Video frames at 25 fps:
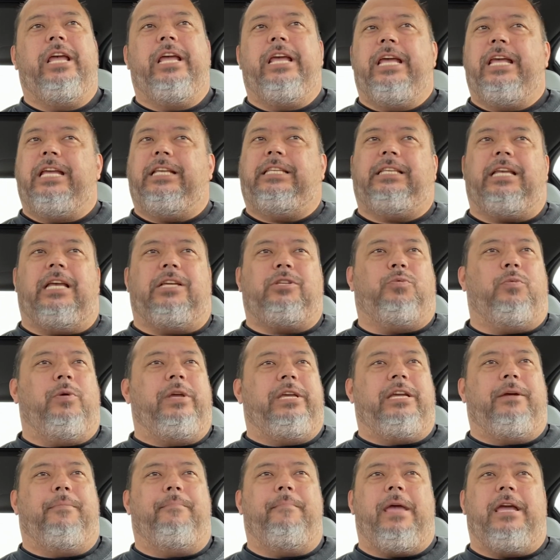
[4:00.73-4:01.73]
He says we
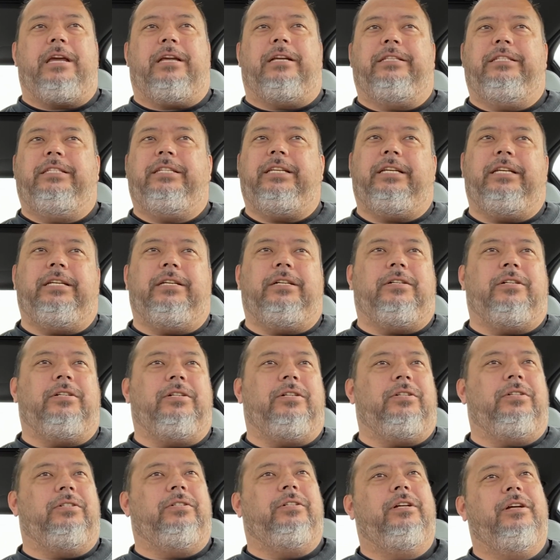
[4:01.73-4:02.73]
can make a
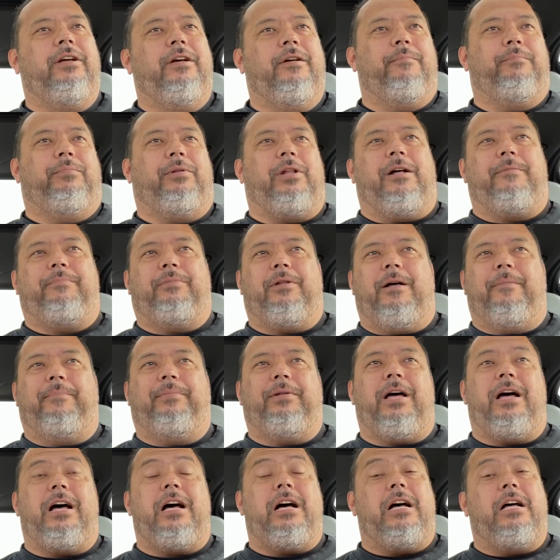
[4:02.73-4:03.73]
deal, blah, blah,
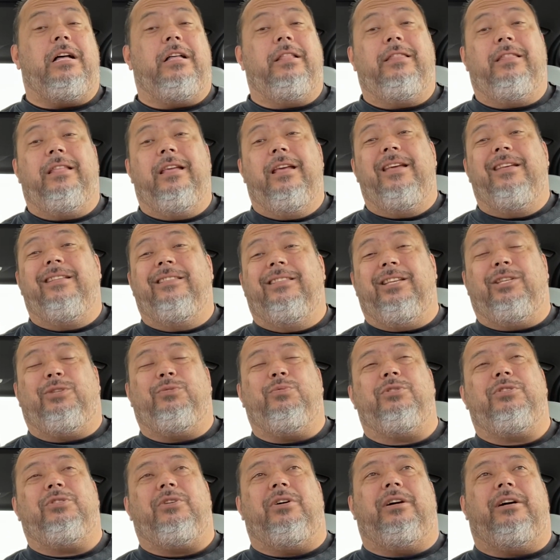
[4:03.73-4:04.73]
blah. This
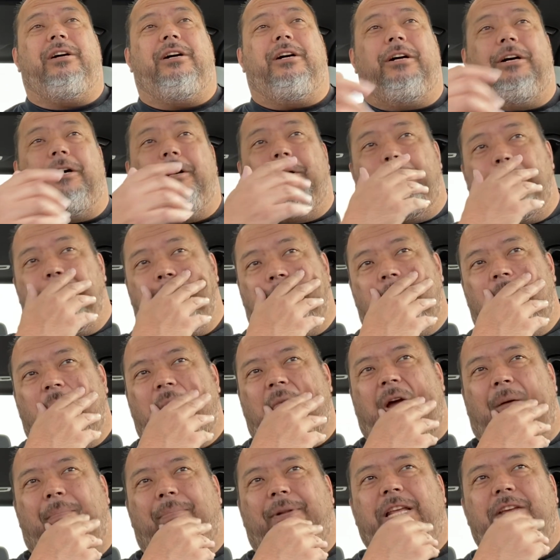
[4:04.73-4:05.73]
was
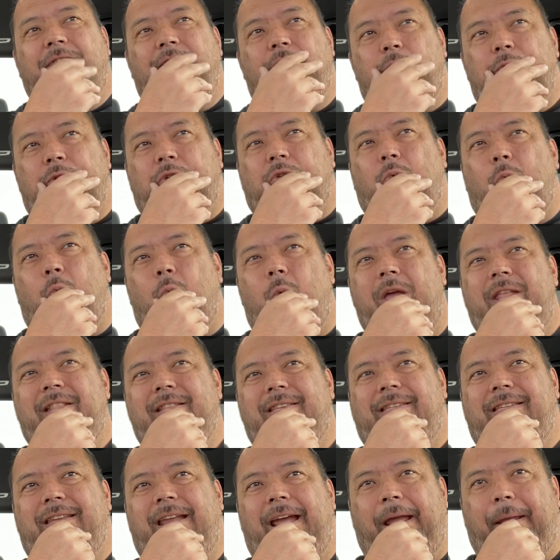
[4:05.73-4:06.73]
I believe it was a
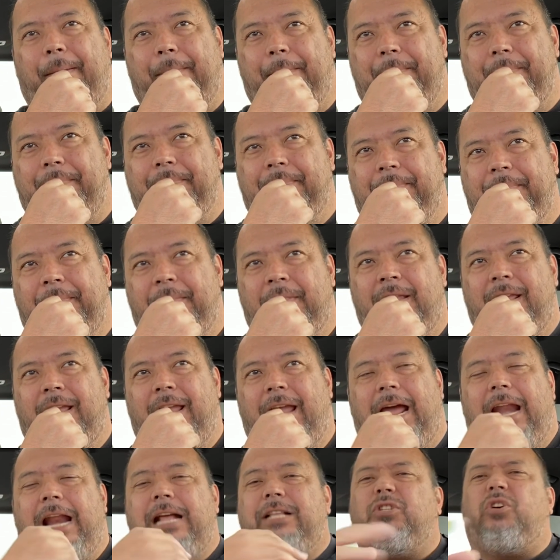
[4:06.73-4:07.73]
Wednesday.
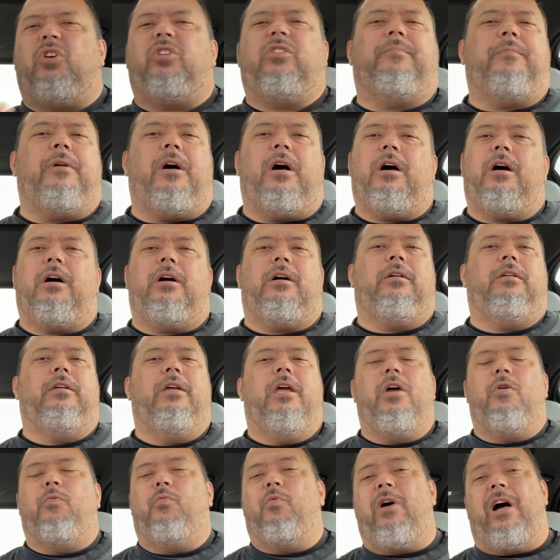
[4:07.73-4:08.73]
And I told him,
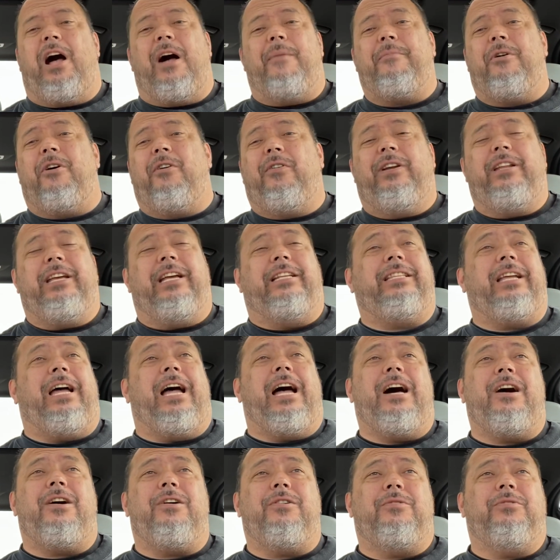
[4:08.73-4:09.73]
well, I'm already at the
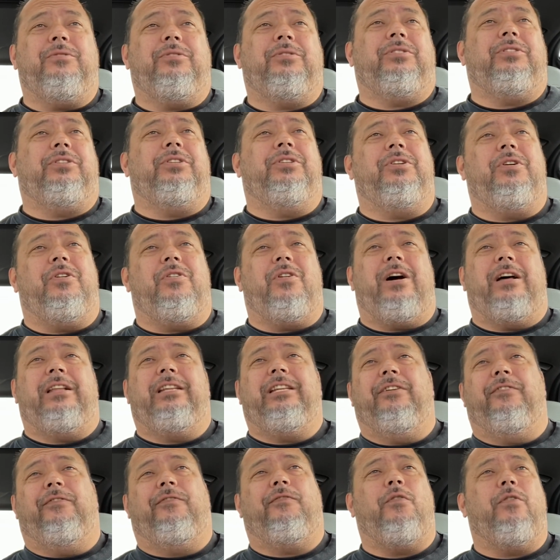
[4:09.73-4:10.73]
house. I
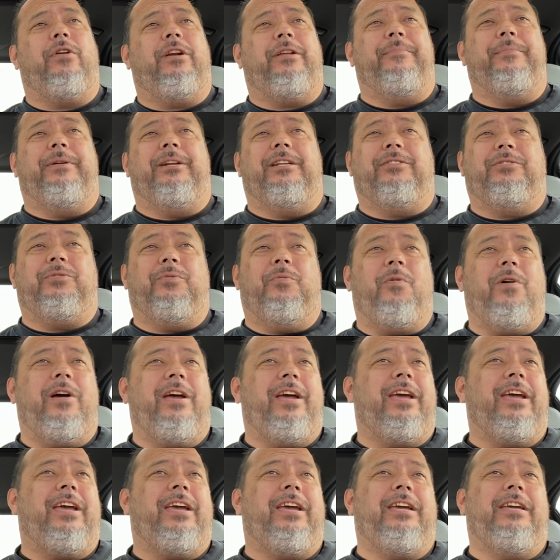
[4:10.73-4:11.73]
live 40 minutes
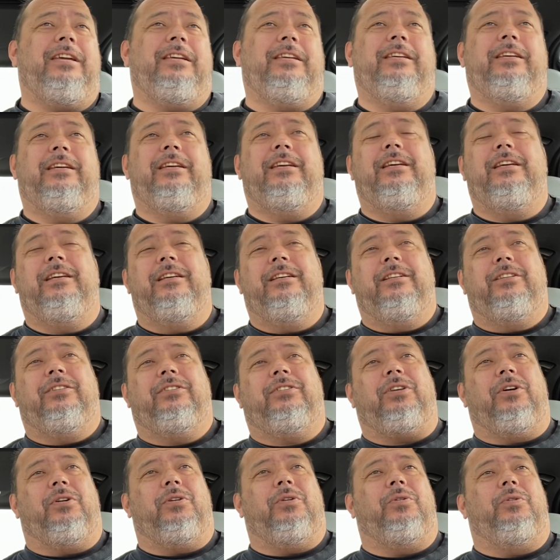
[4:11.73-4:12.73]
away.
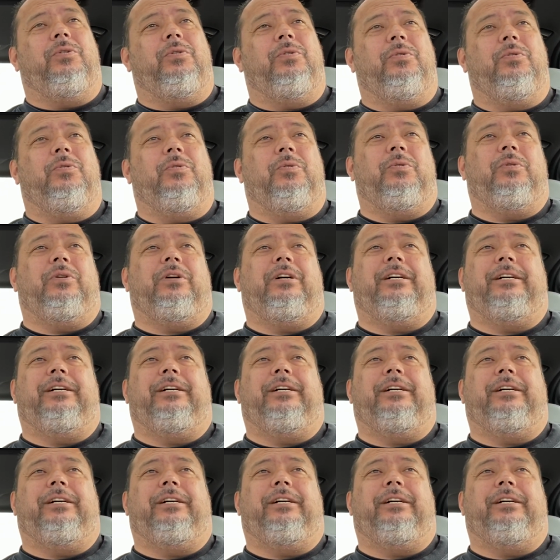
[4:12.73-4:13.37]
So